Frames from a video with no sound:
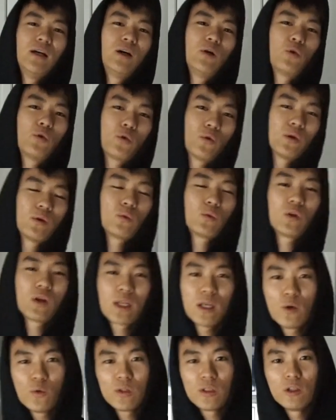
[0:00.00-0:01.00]
we we're
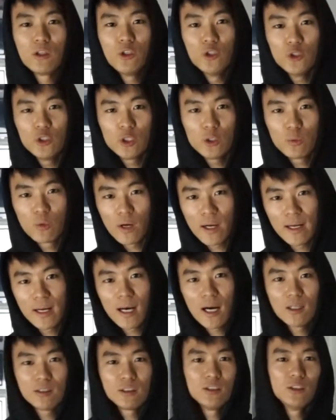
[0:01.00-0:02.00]
working with YouTube right
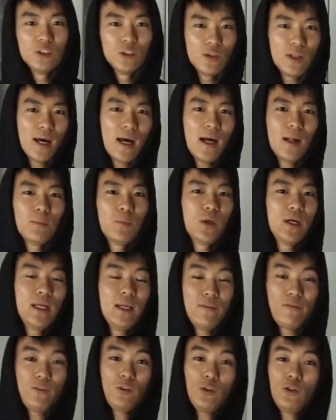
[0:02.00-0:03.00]
now to do that. But
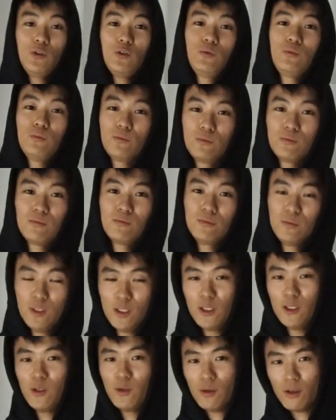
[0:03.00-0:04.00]
if you
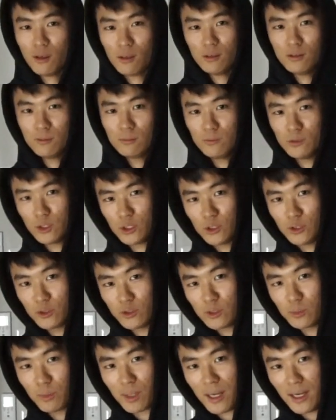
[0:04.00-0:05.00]
you know
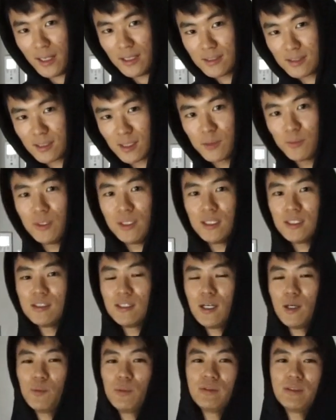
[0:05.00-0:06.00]
choose to buy some, it
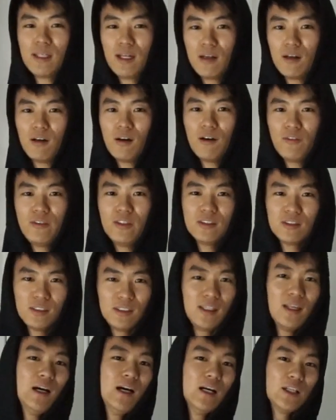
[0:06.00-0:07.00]
does help us out
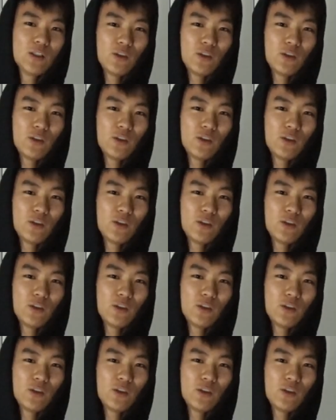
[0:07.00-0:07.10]
obviously.